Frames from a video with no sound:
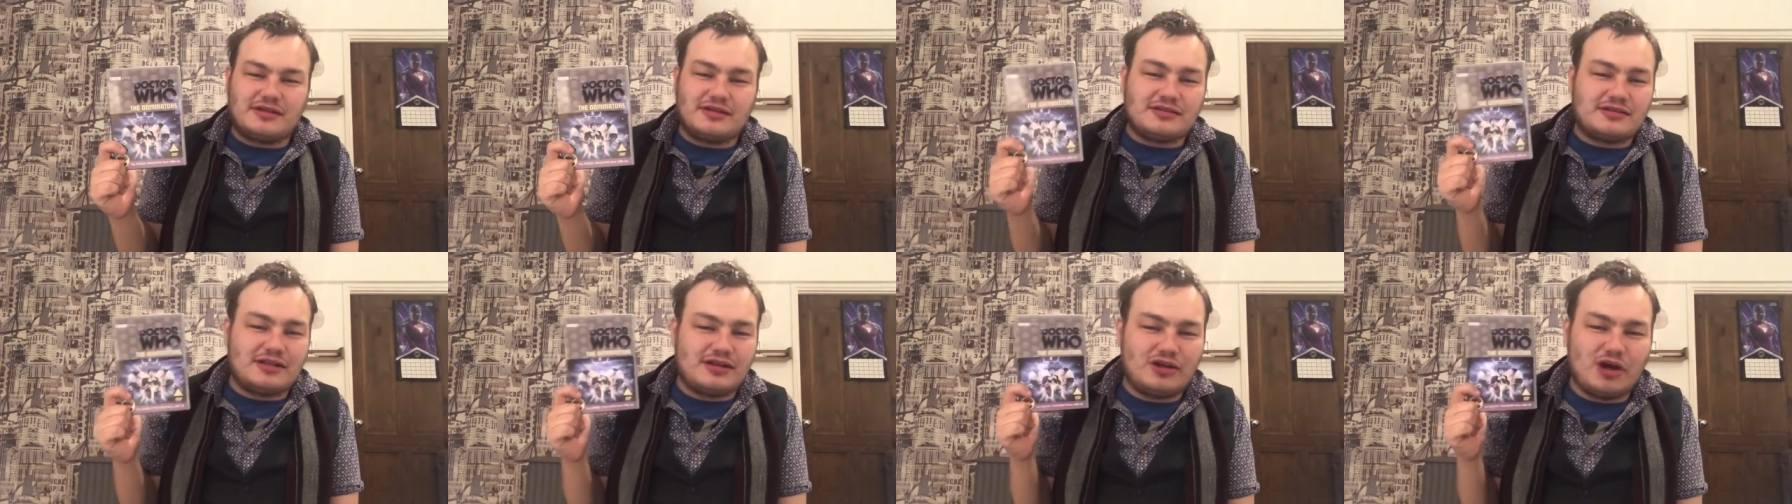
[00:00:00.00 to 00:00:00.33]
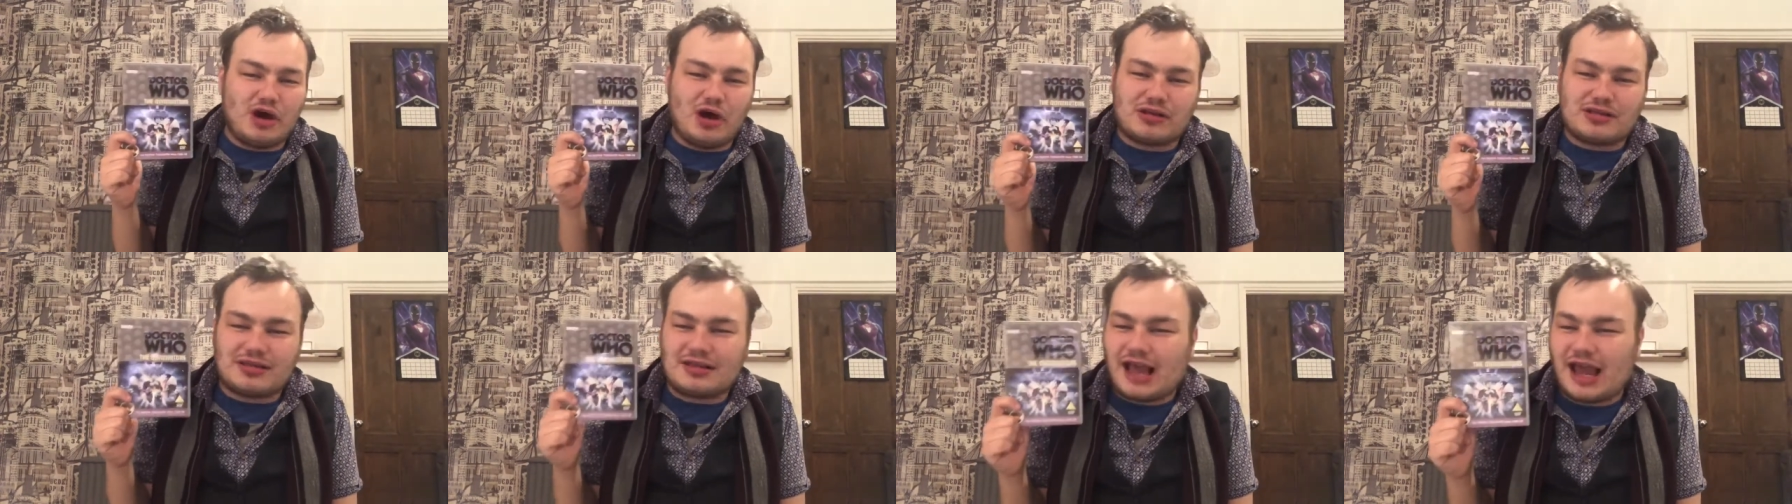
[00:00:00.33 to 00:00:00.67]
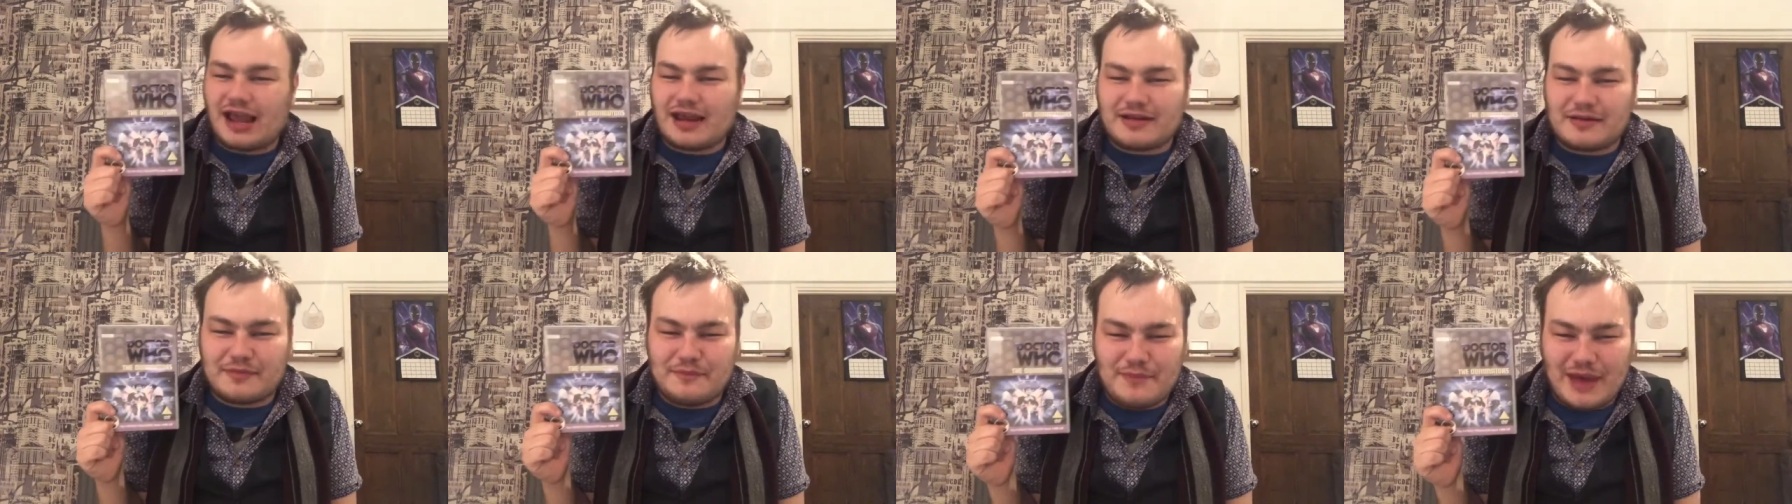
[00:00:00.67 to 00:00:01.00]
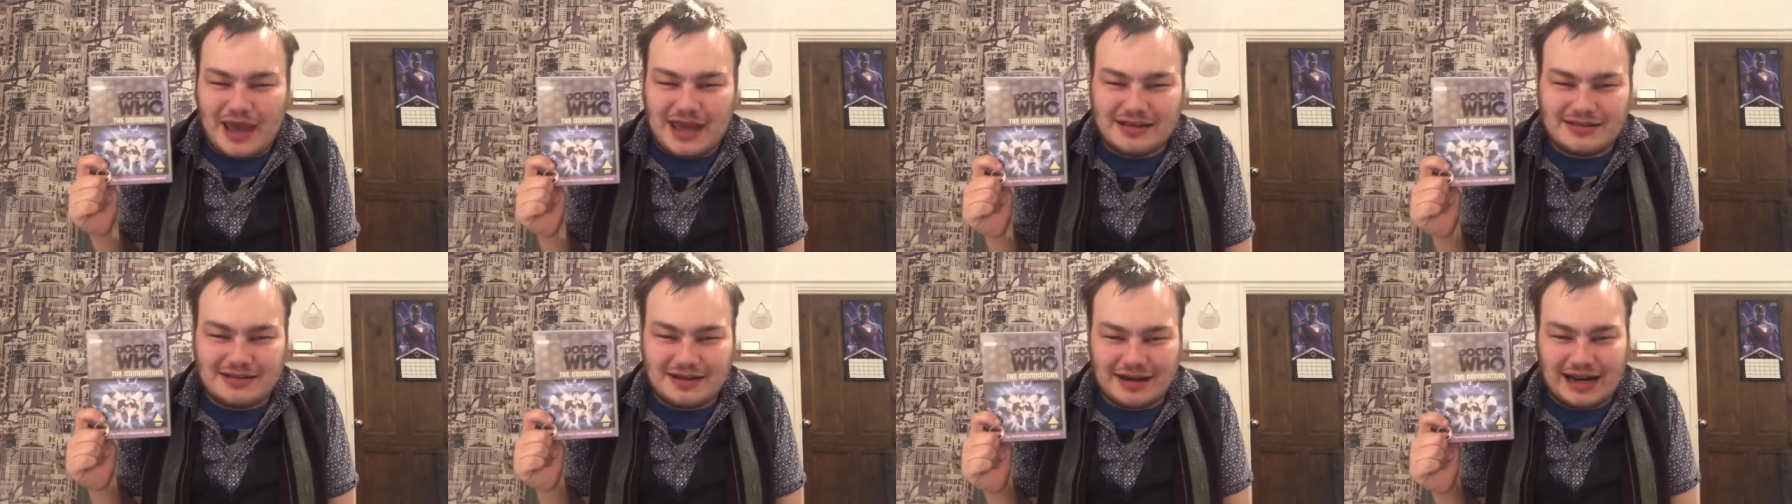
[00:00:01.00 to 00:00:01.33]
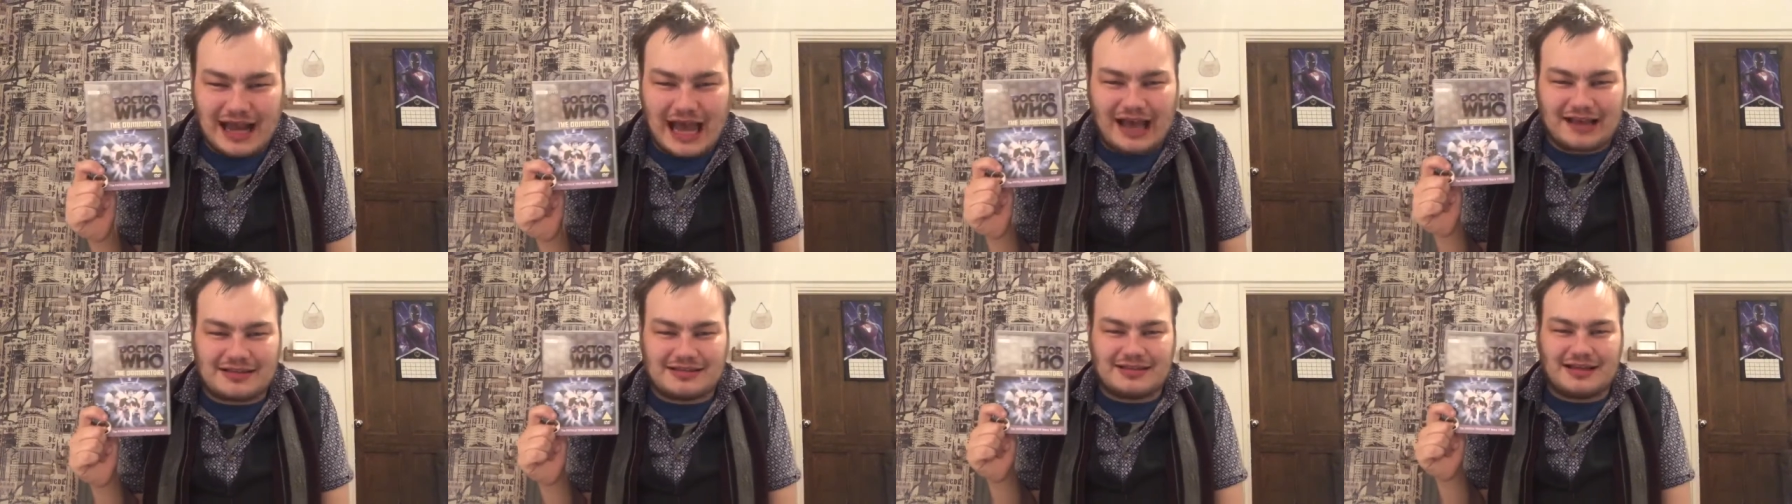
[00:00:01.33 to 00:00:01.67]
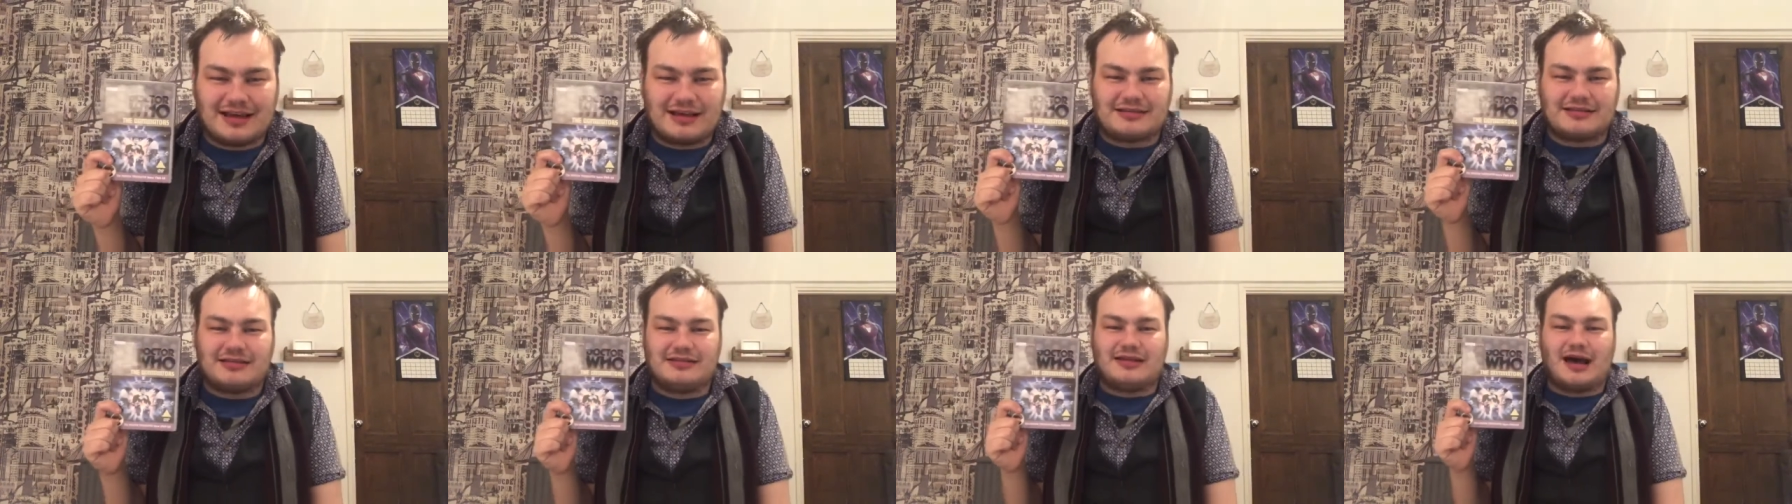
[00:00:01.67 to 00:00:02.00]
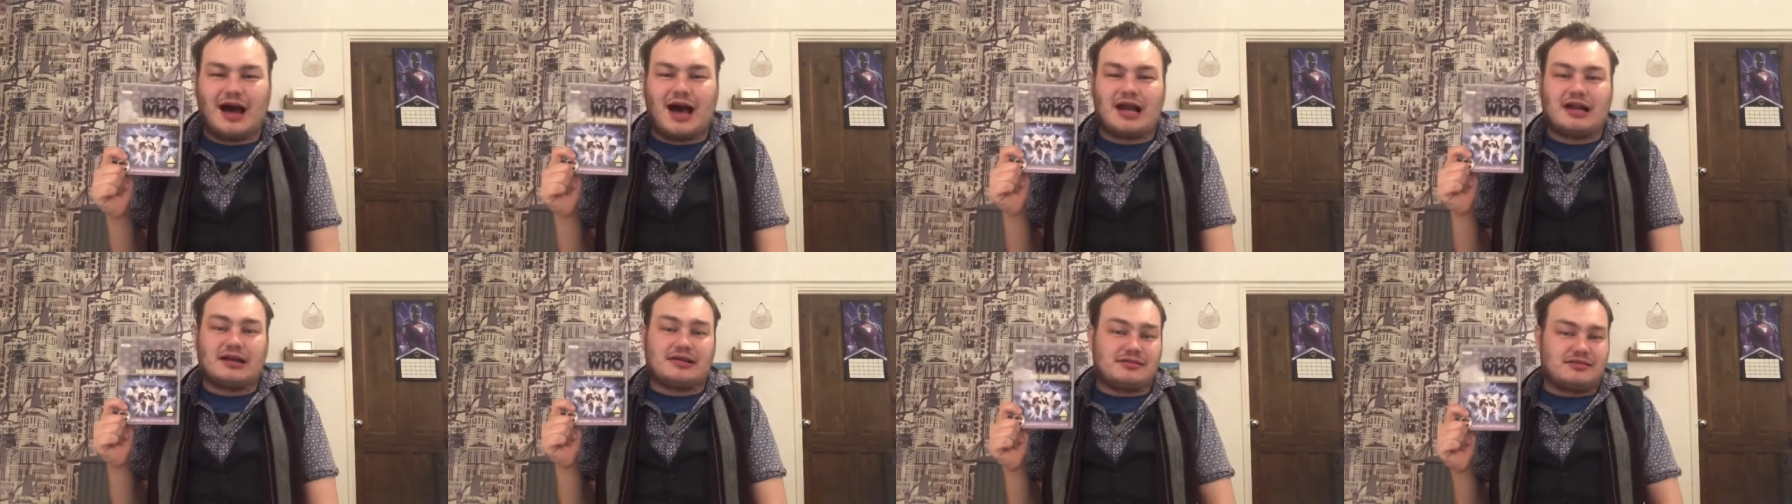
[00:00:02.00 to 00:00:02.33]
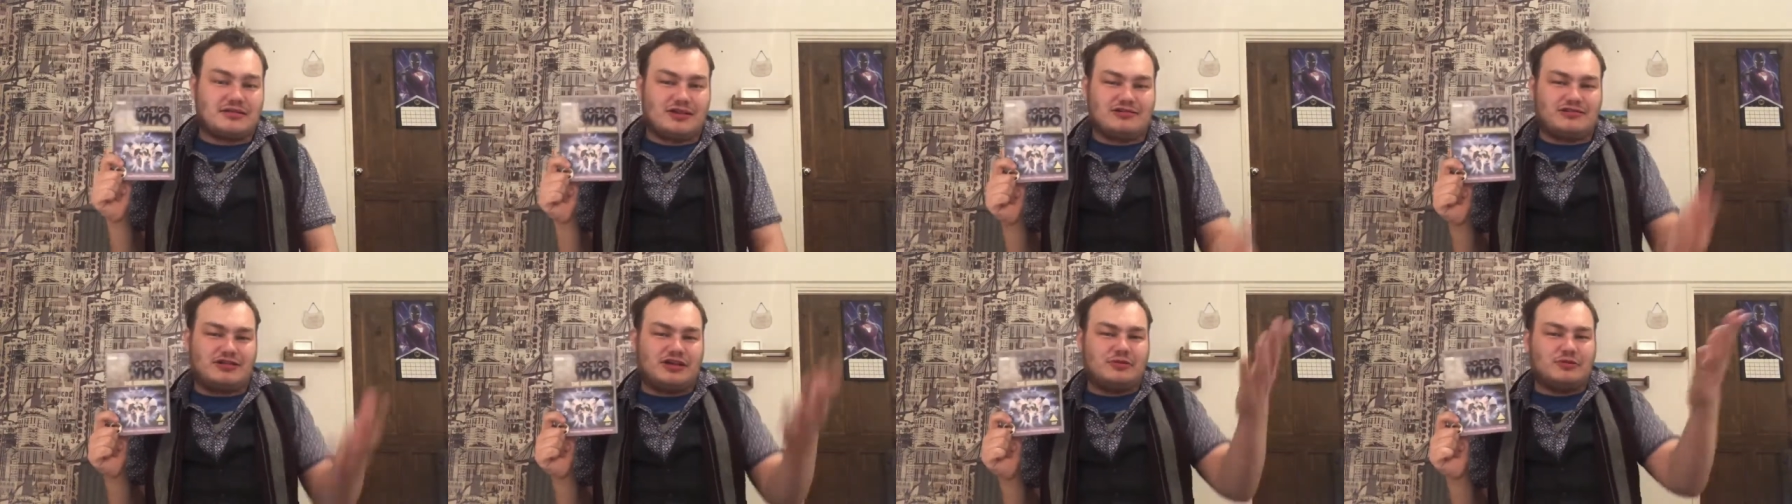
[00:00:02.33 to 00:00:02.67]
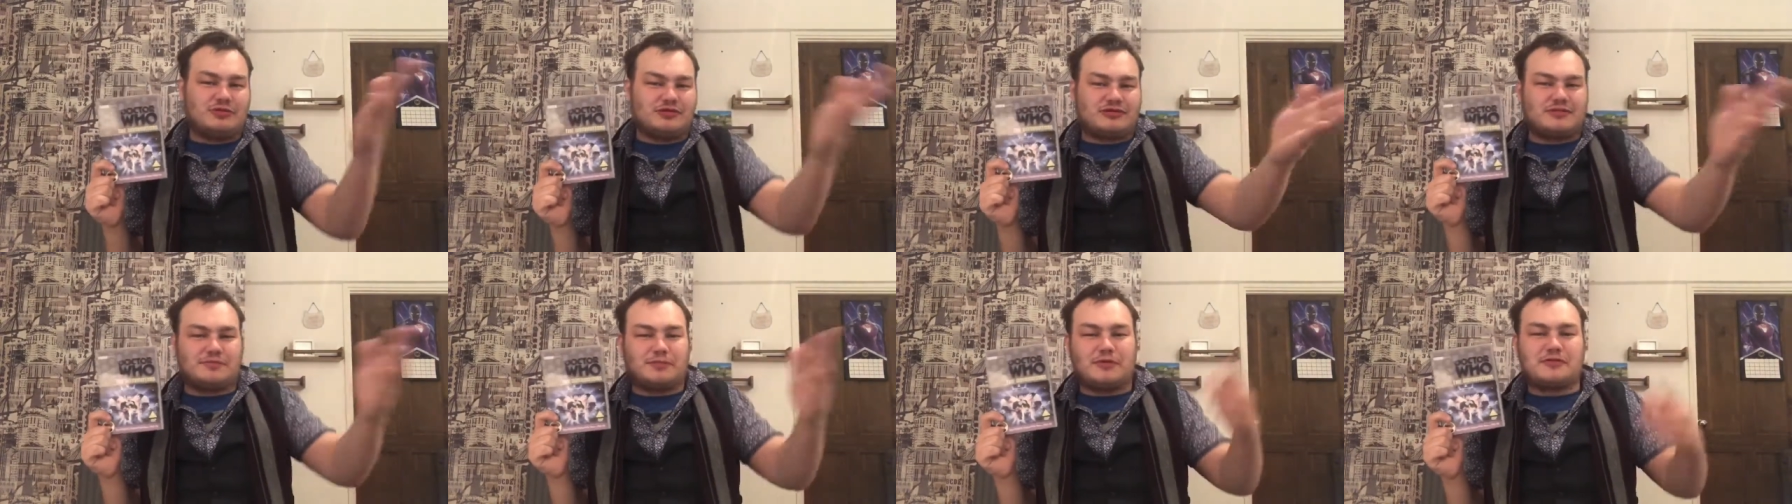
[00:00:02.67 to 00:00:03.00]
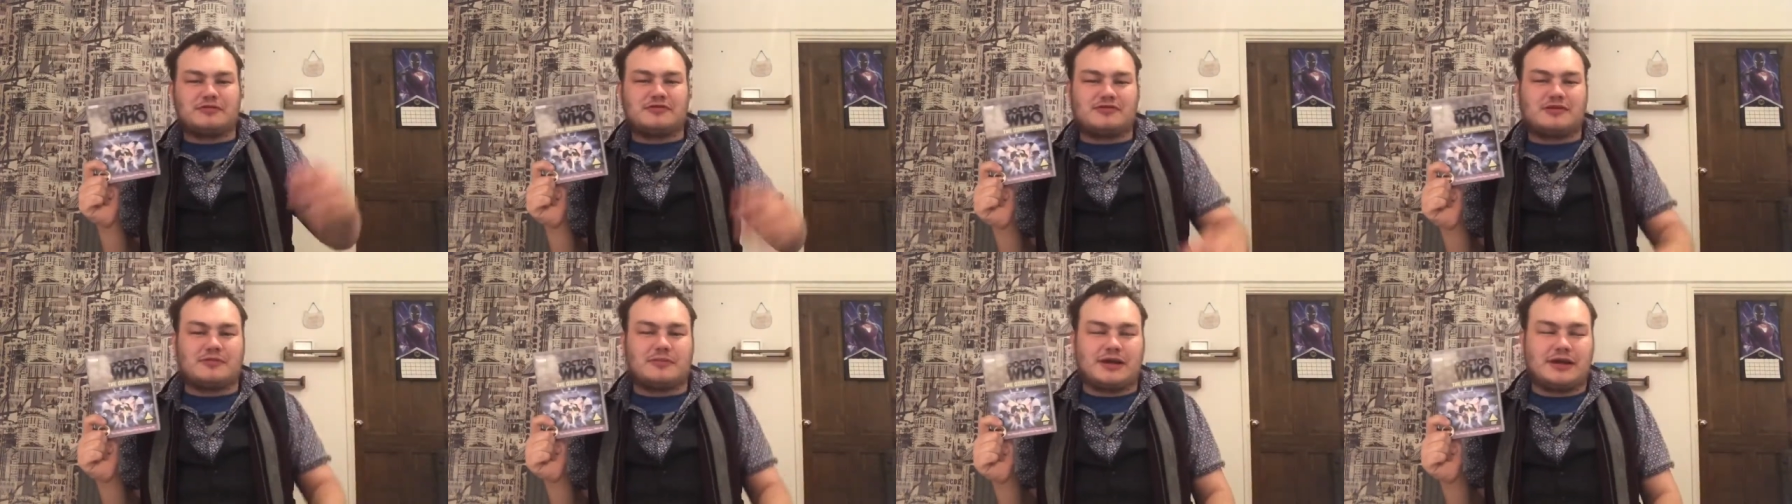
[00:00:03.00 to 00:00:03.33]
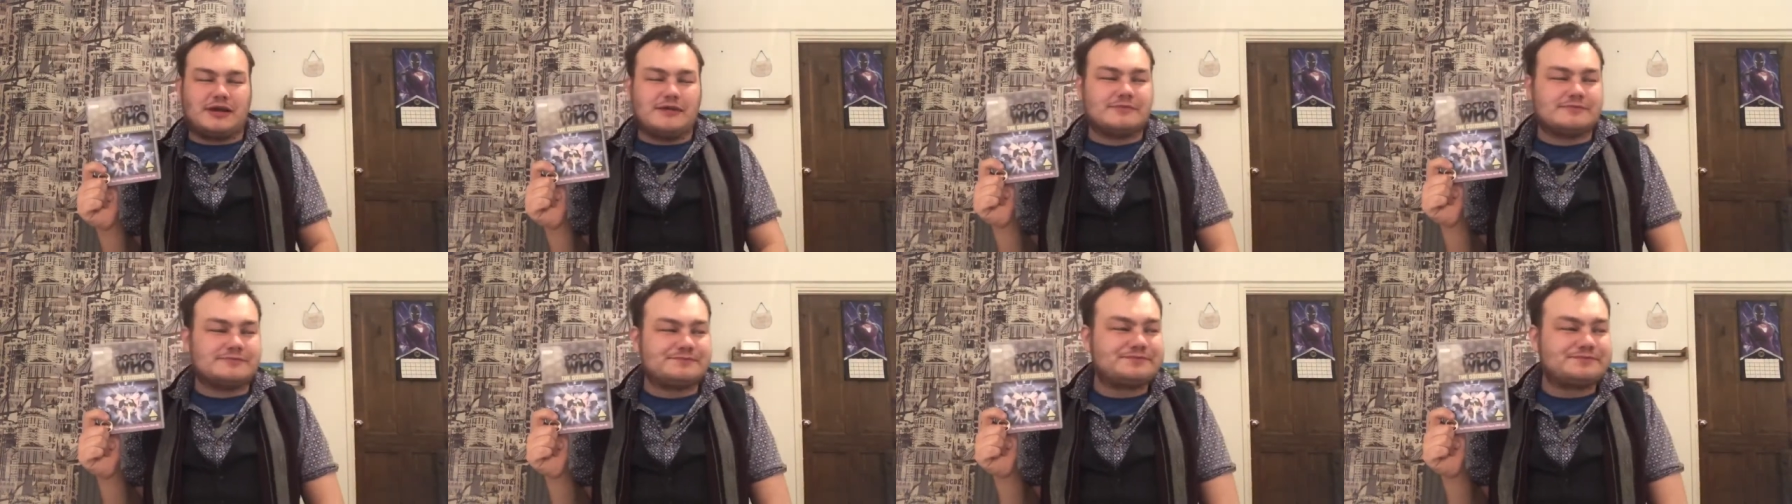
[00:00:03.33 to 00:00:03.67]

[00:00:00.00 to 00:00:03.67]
They're not like made to last like the Daleks, though they were supposed to be.